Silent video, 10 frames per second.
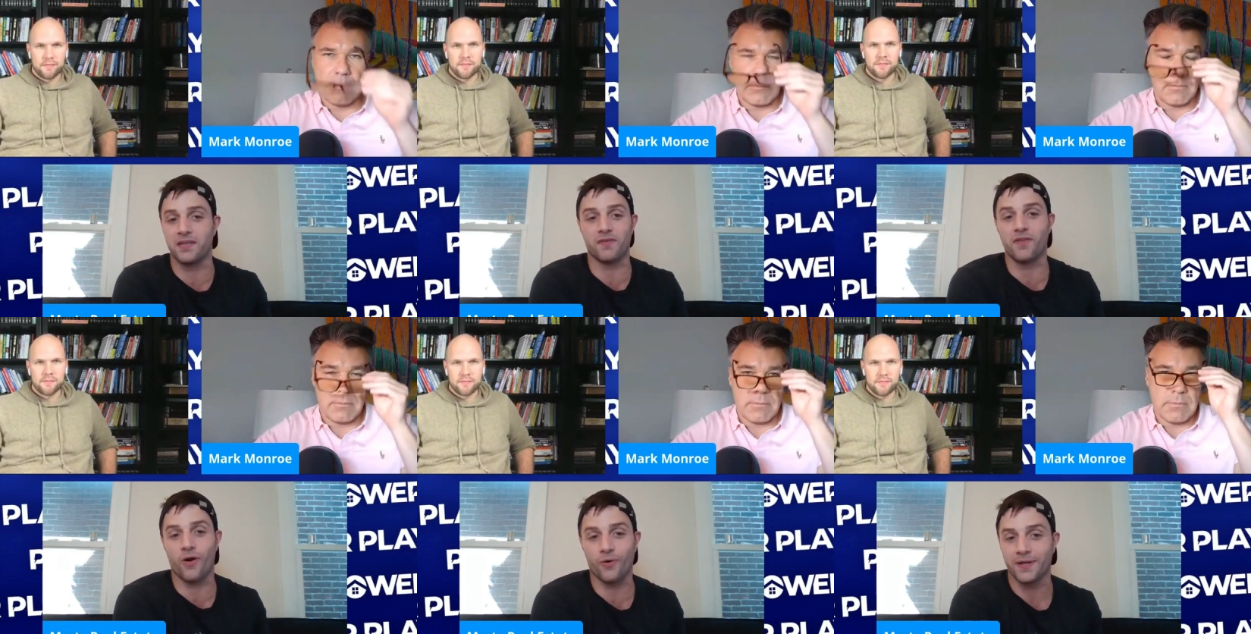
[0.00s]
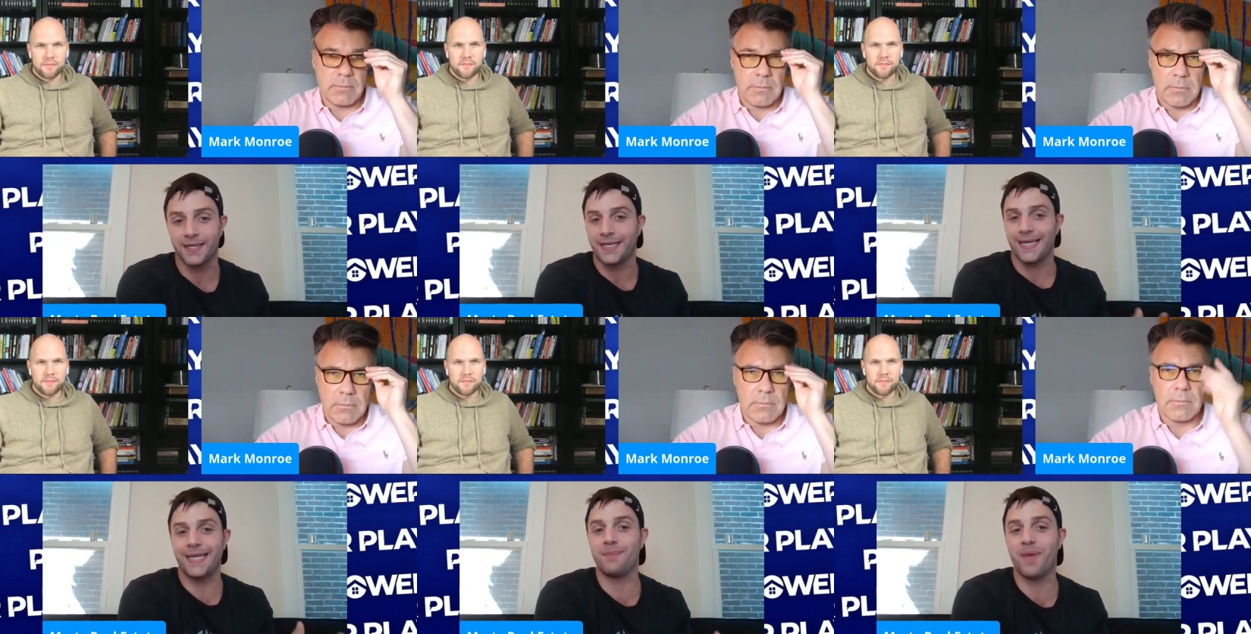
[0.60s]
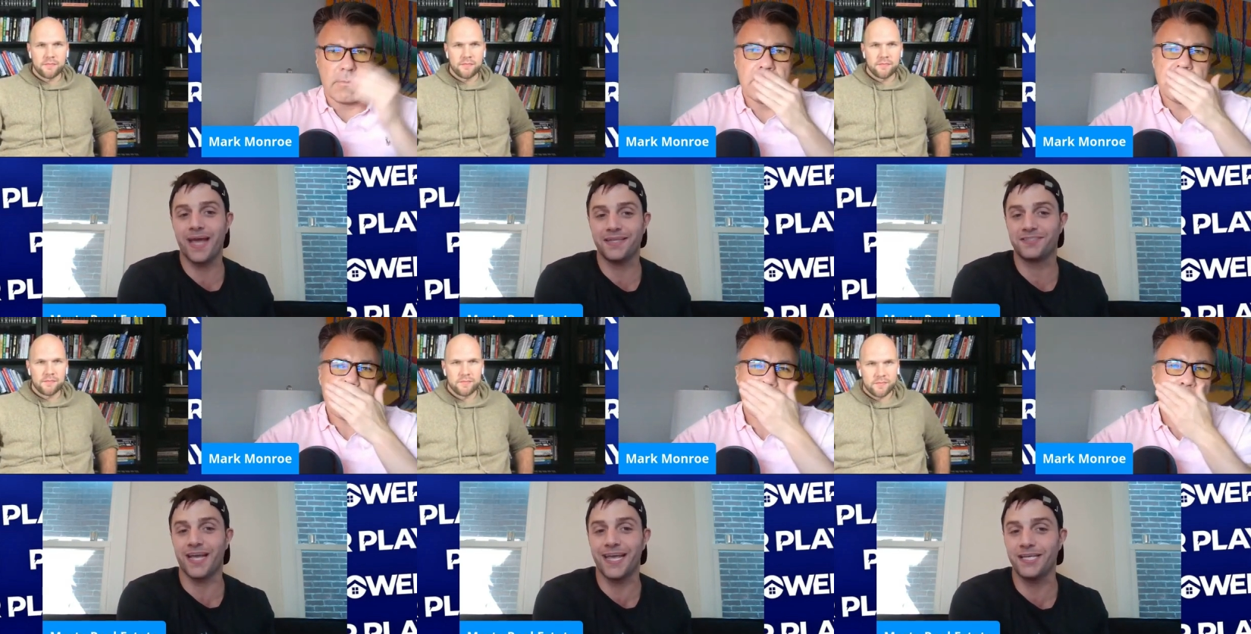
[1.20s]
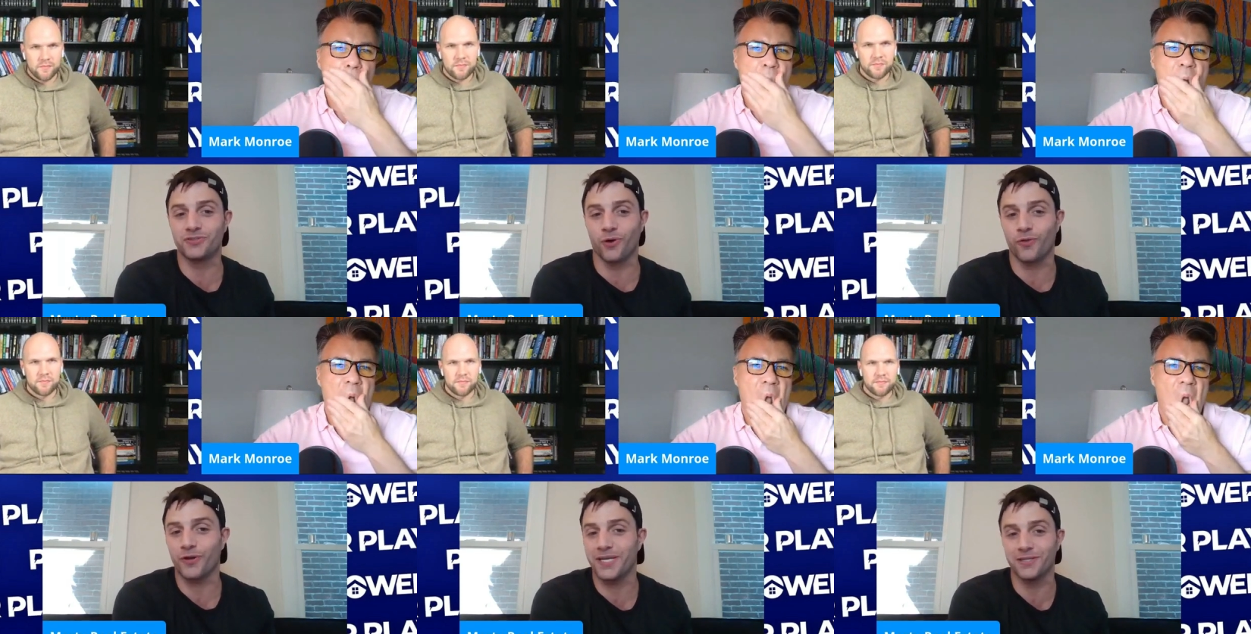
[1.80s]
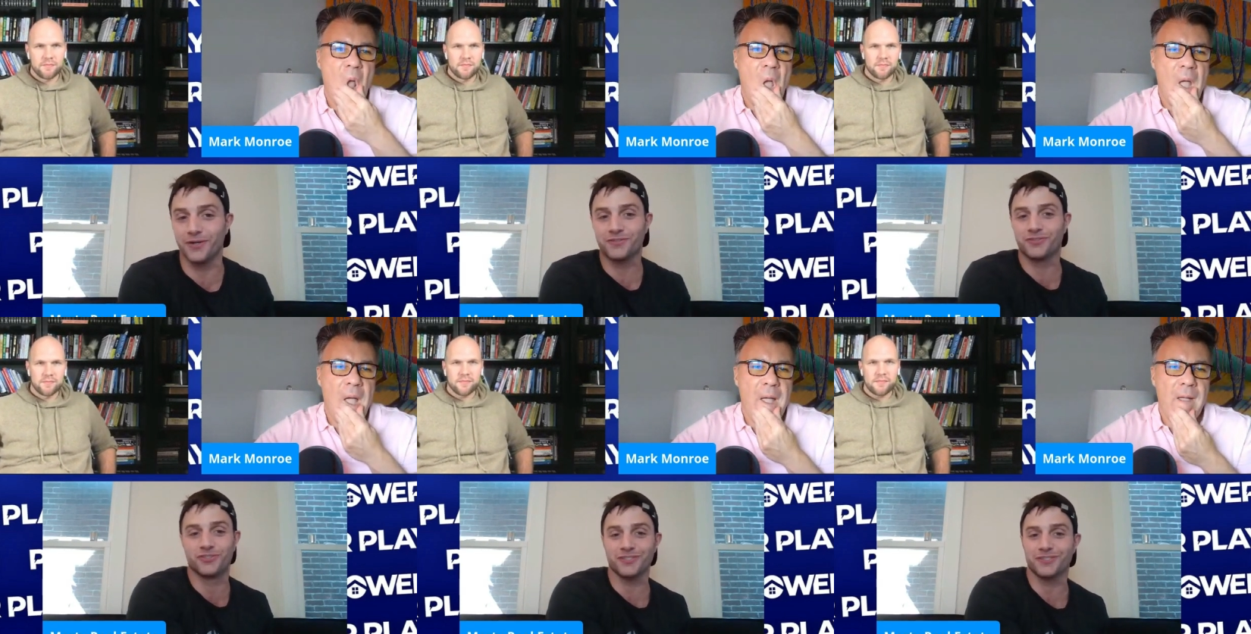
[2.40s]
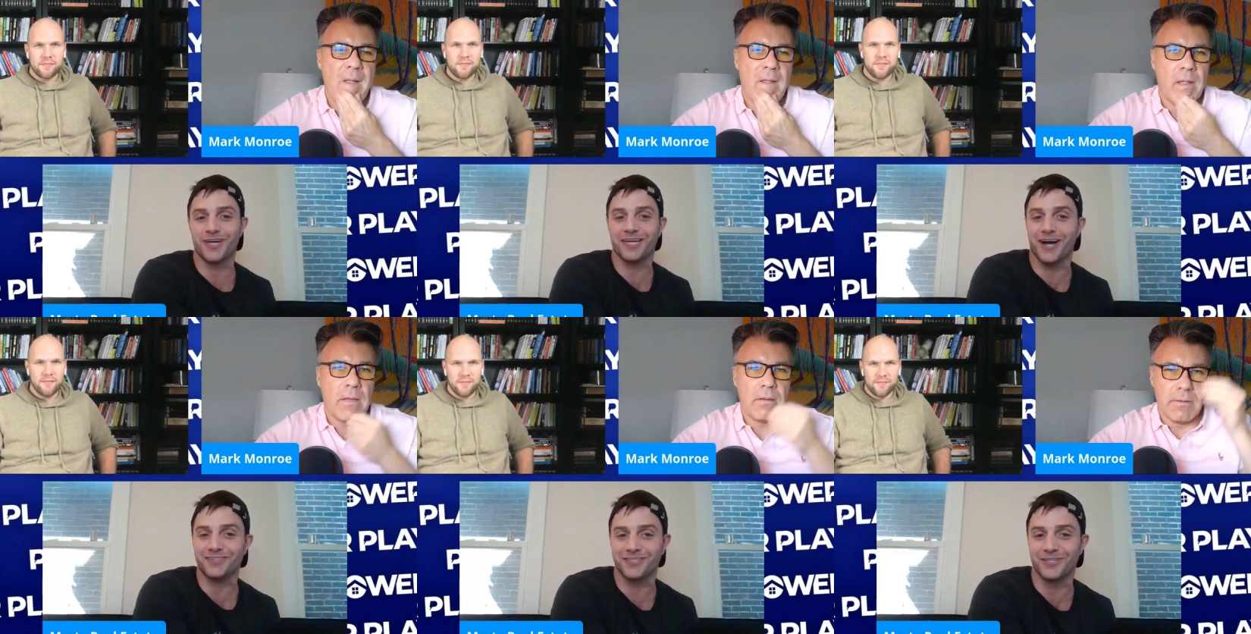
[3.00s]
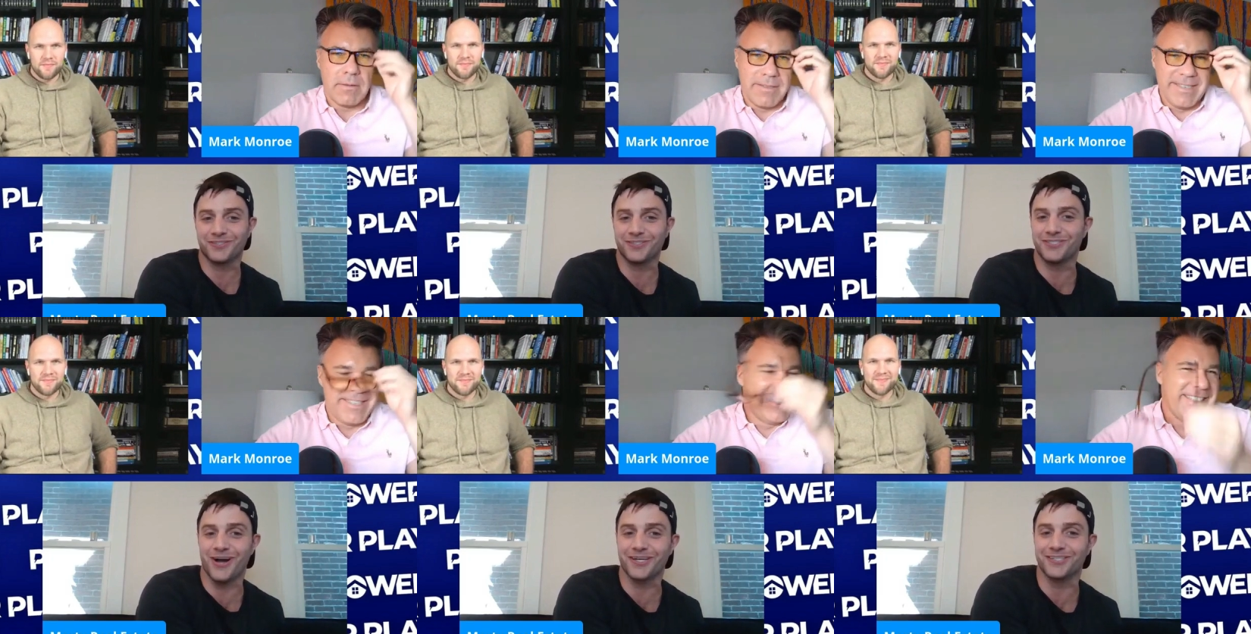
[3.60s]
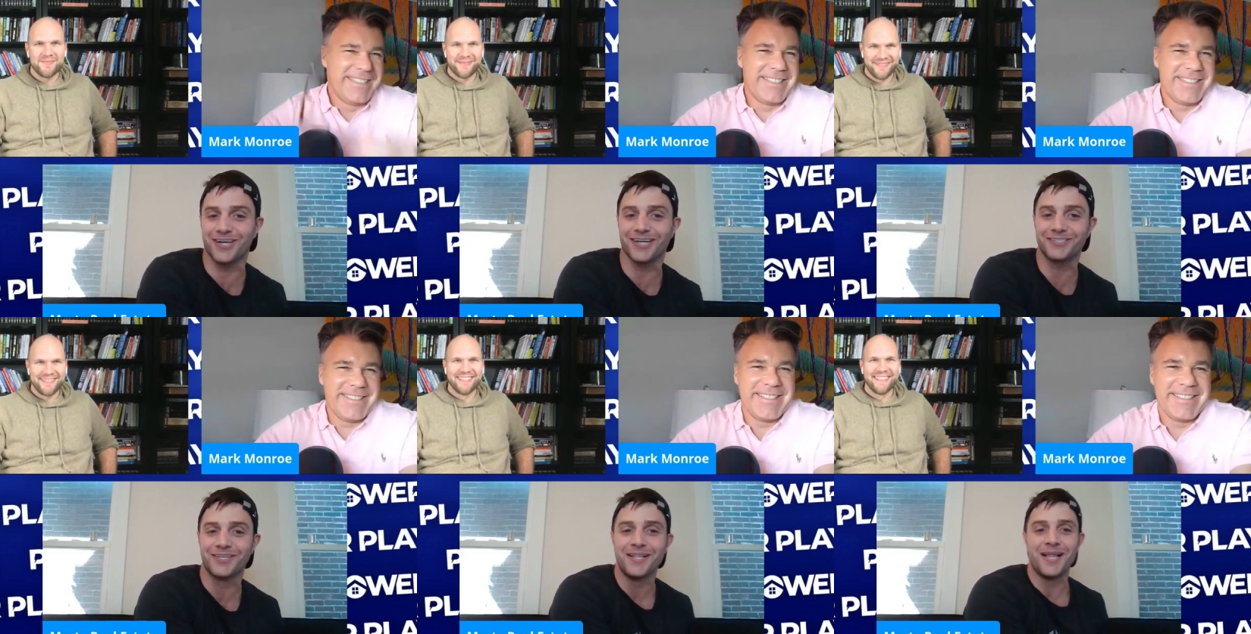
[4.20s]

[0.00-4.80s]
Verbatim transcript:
Speaker 1: even though he may say he's older, he looks just like us. He looks as young as us.